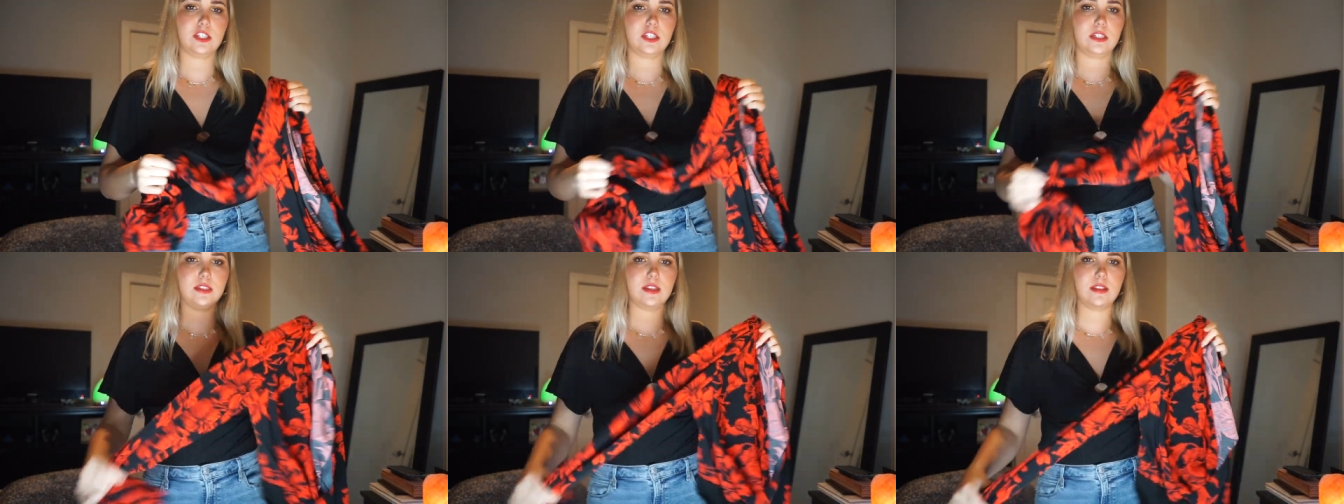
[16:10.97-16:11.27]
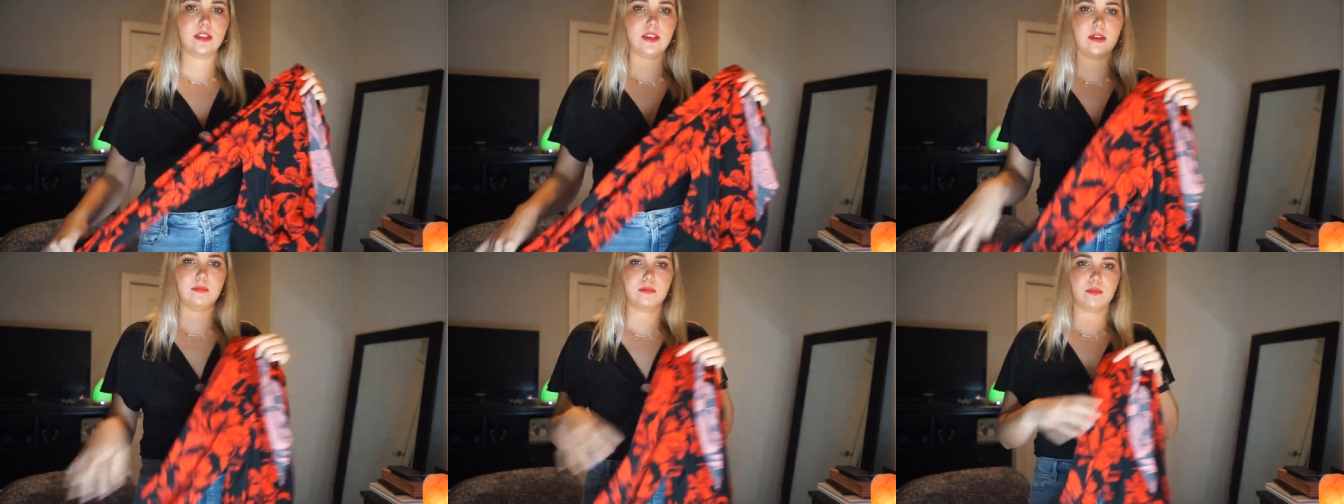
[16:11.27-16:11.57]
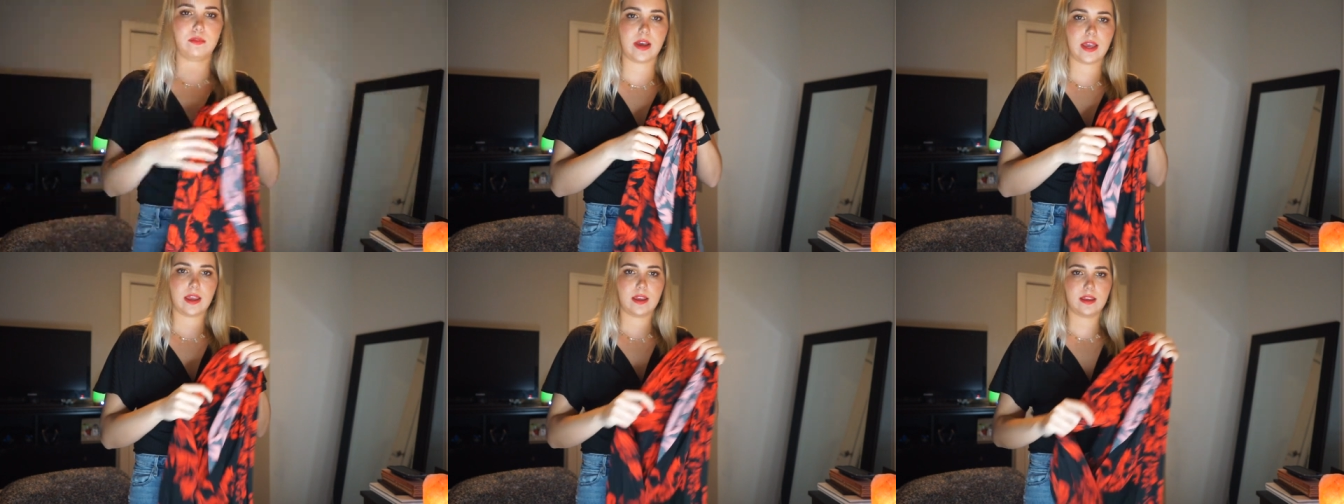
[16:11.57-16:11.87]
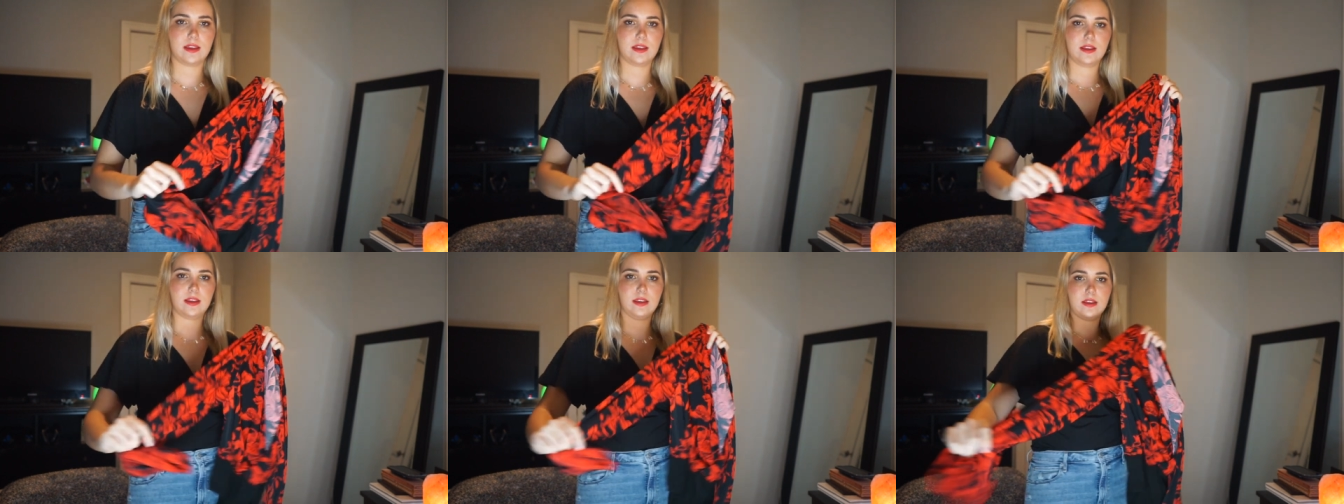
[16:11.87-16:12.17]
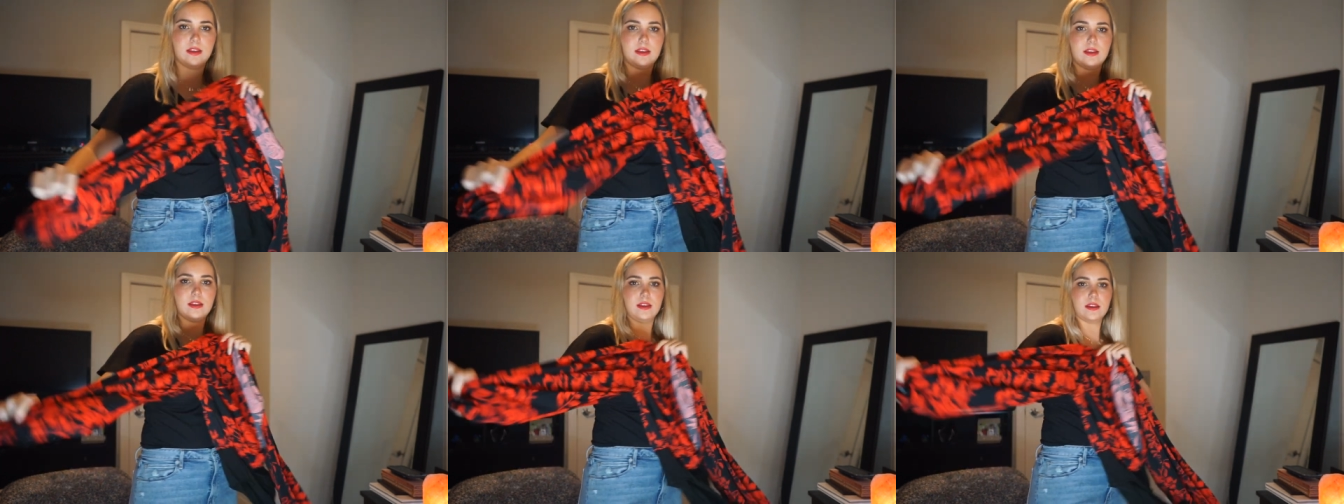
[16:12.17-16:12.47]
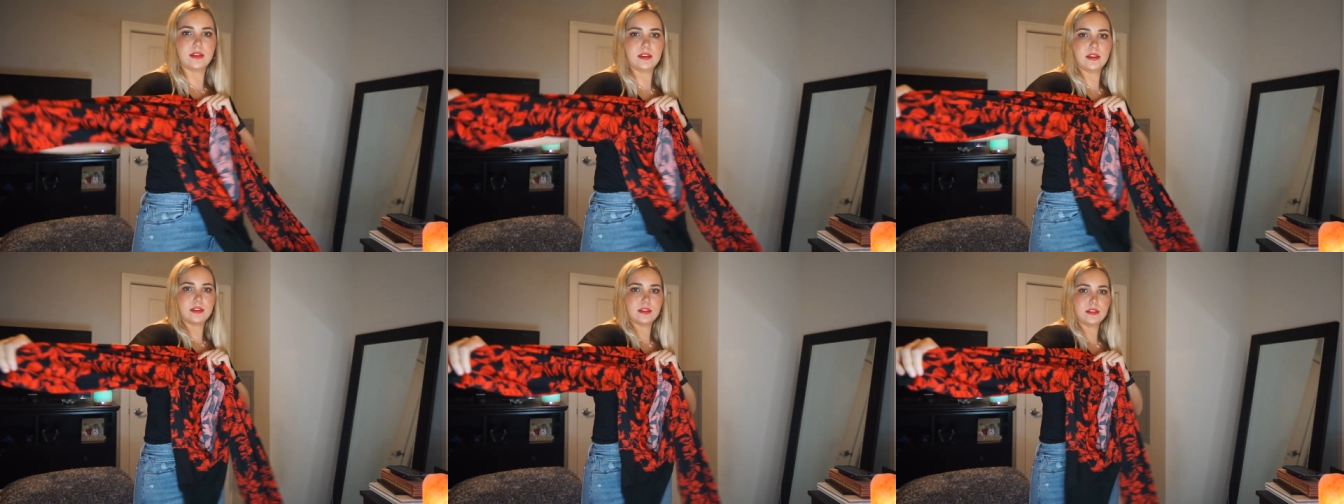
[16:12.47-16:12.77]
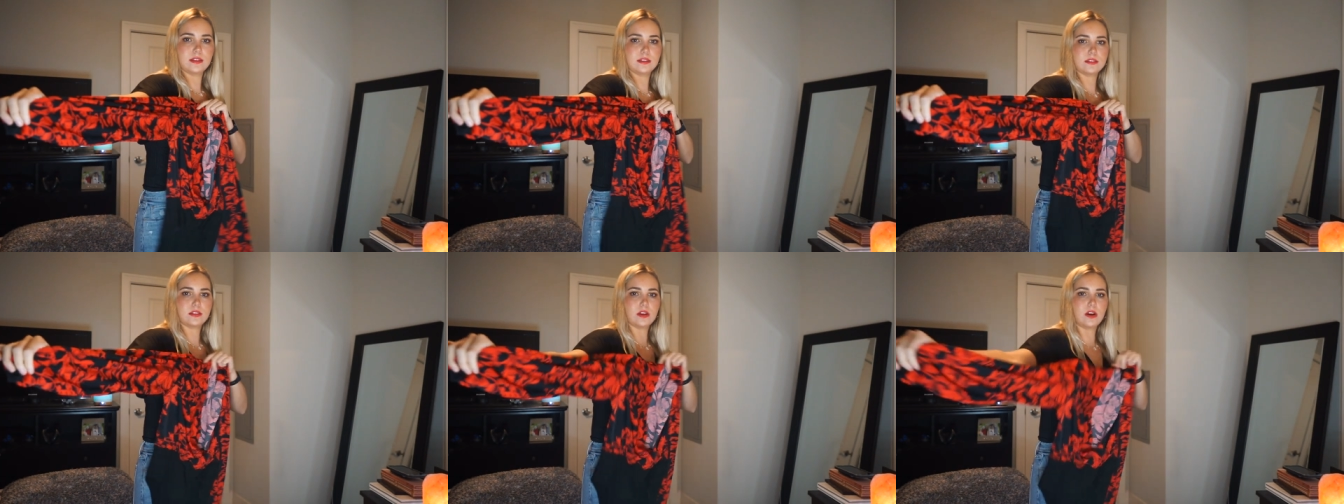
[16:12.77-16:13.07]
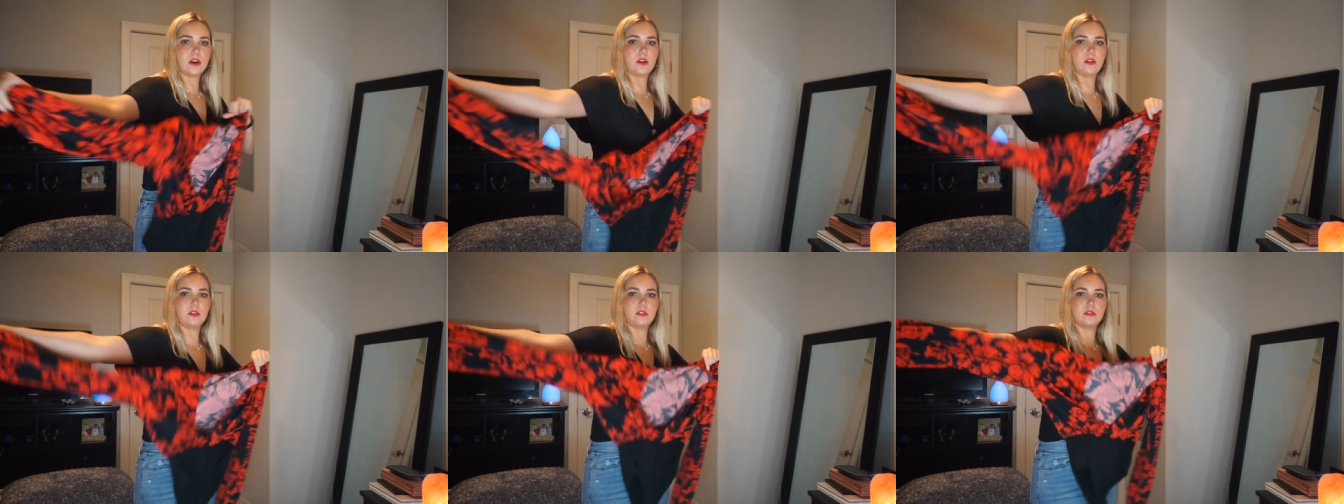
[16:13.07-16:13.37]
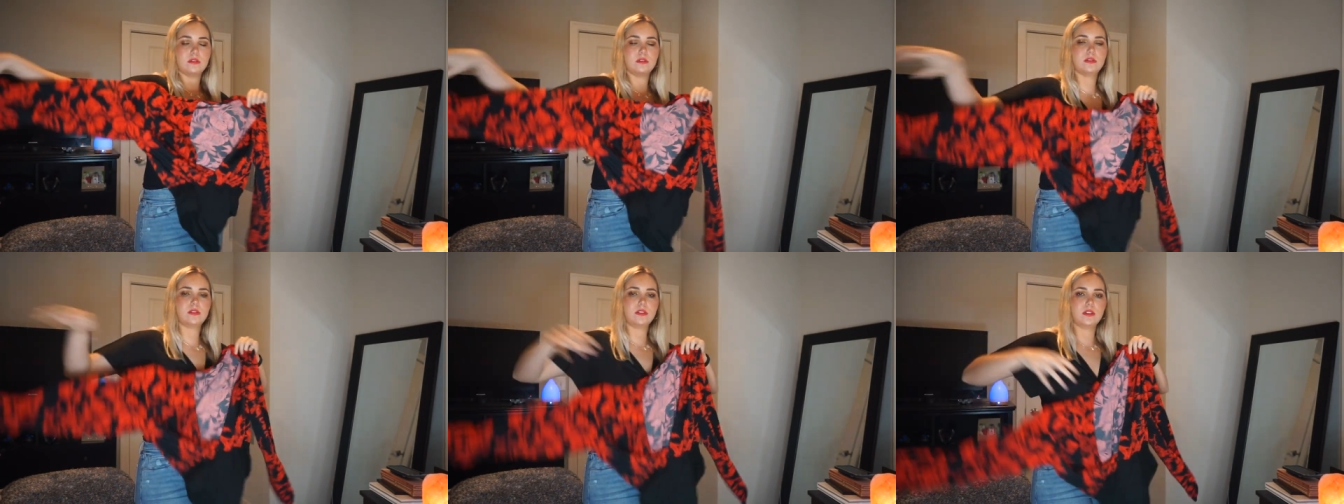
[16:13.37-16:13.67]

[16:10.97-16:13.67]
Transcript: She's a thick boy. So,